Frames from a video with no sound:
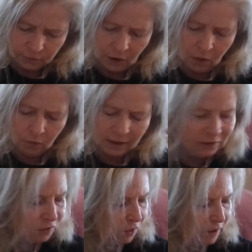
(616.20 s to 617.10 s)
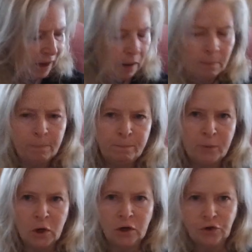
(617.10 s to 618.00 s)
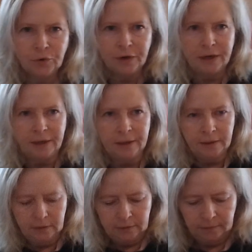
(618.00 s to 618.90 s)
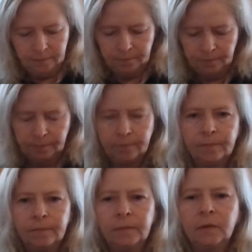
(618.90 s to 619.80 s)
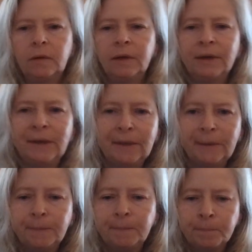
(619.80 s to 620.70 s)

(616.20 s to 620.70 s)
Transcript: So let's look up perjury. Okay.